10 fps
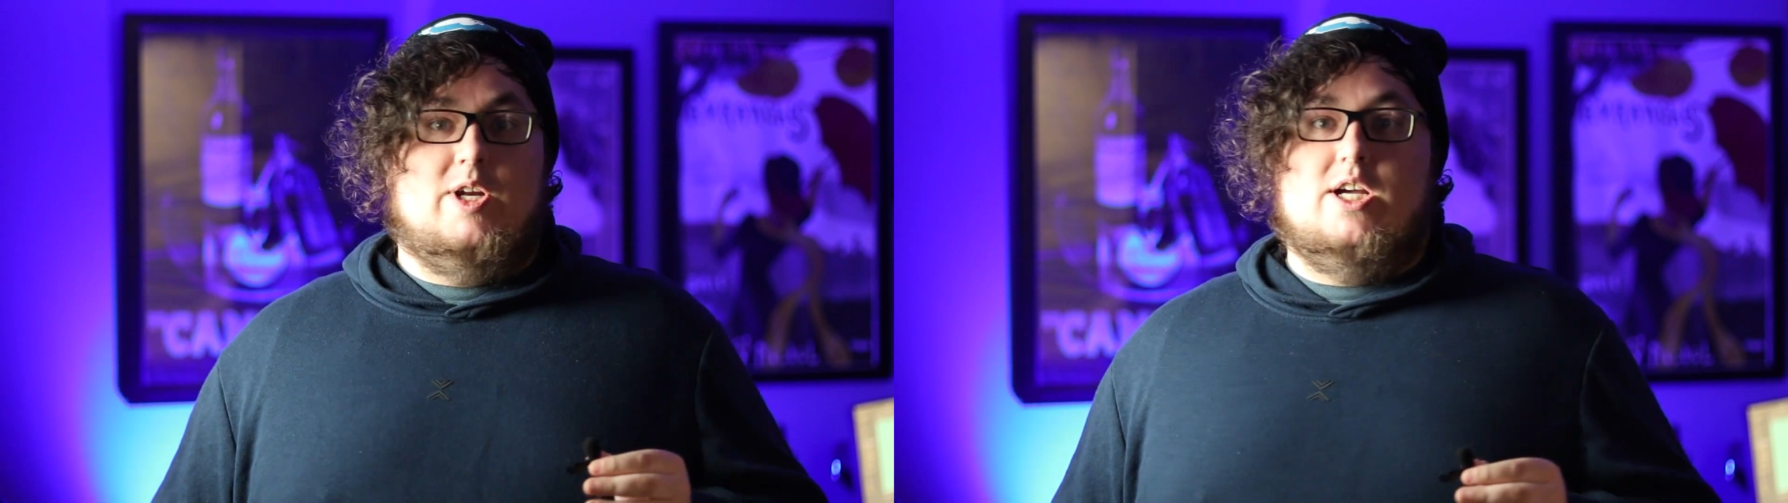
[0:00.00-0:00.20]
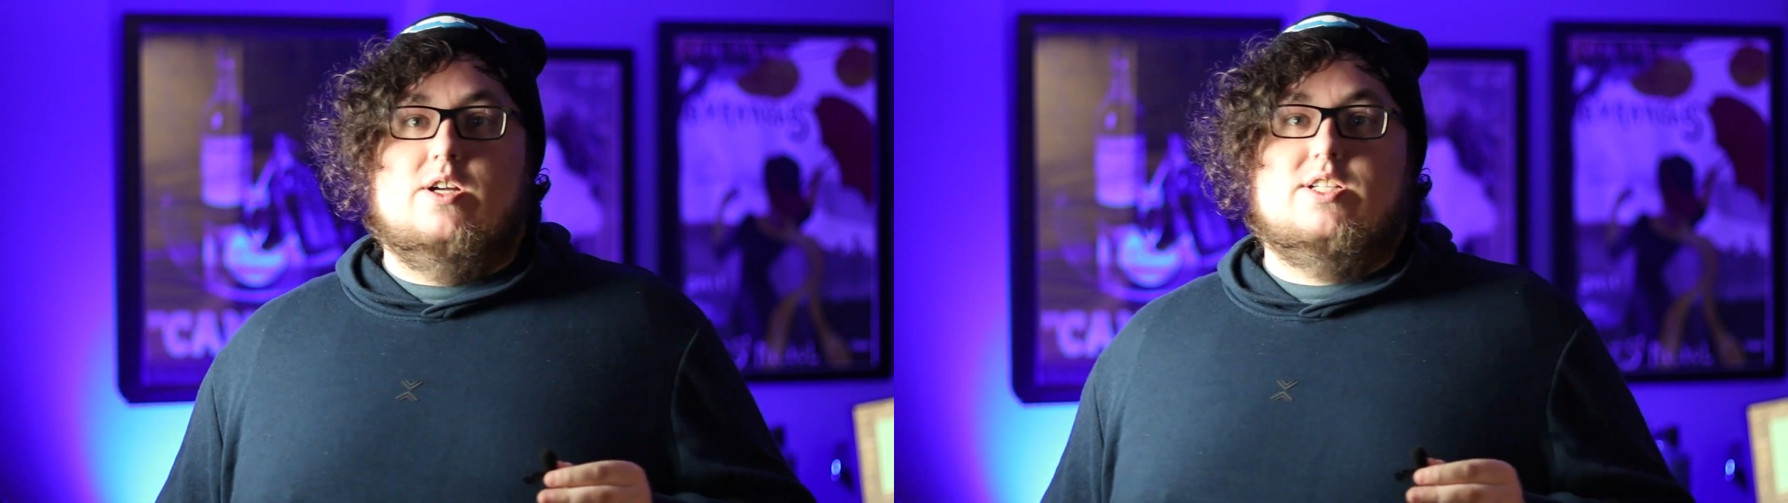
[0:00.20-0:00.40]

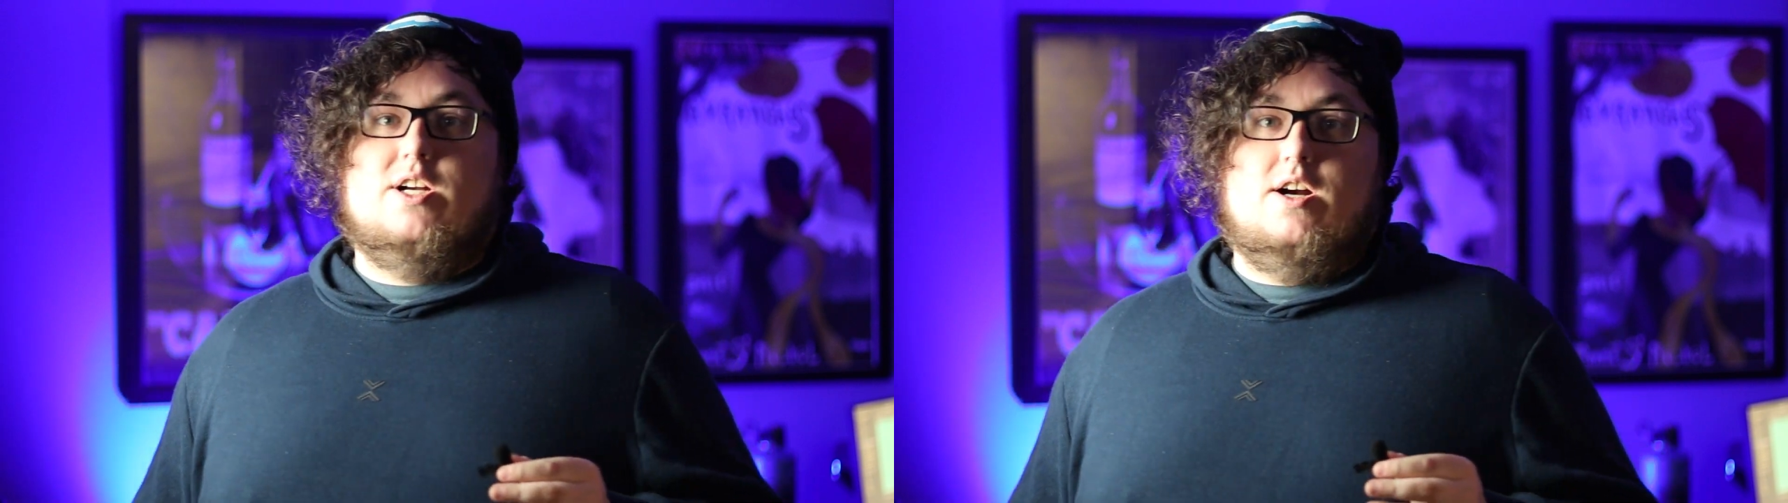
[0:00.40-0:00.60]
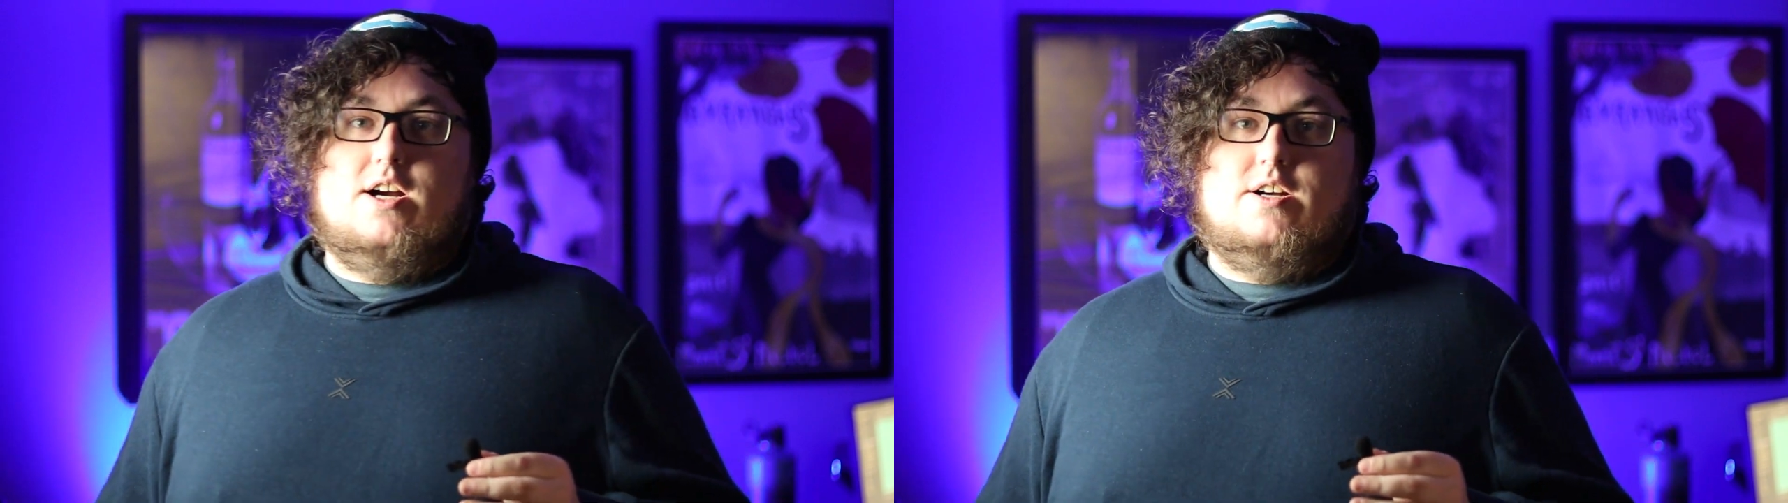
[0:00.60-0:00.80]
videos in
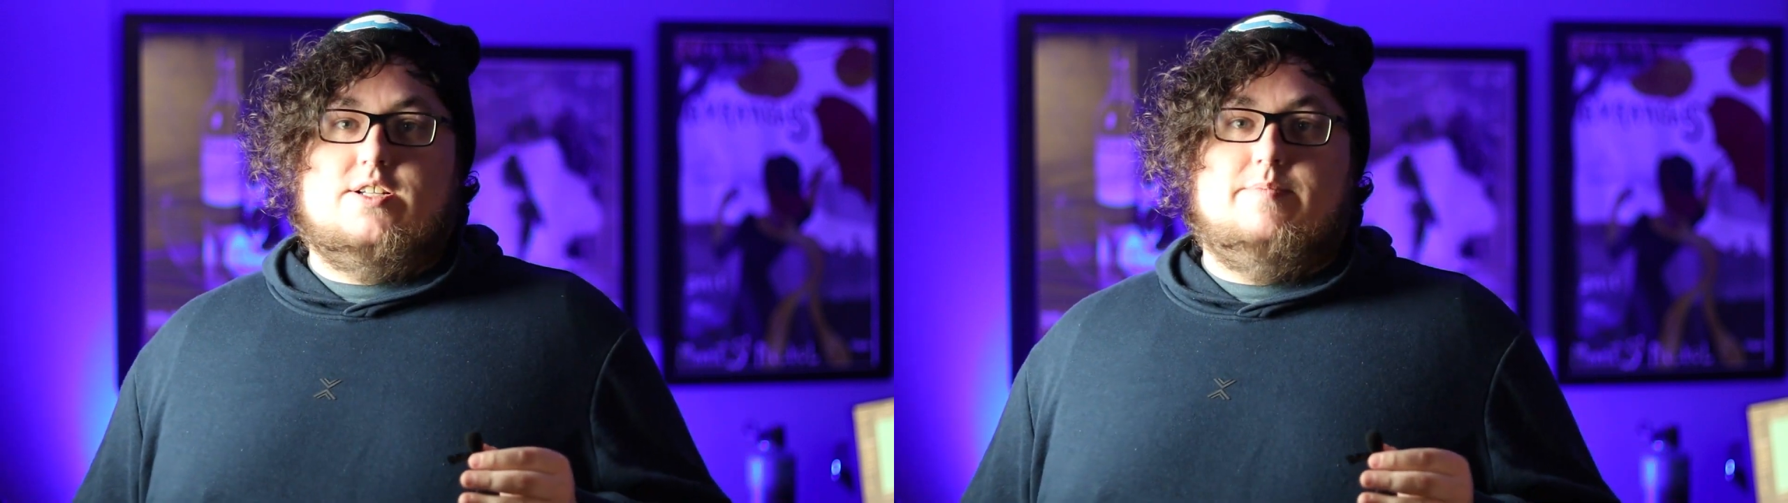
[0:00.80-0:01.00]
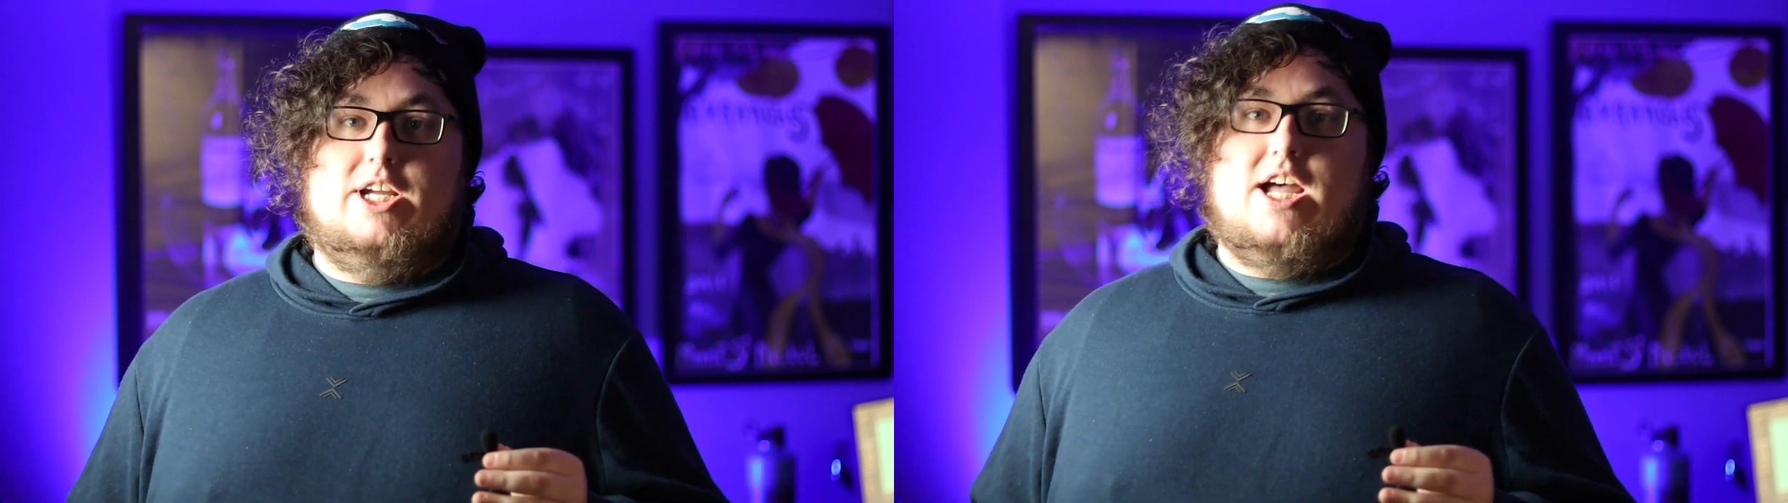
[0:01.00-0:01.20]
ARC or something.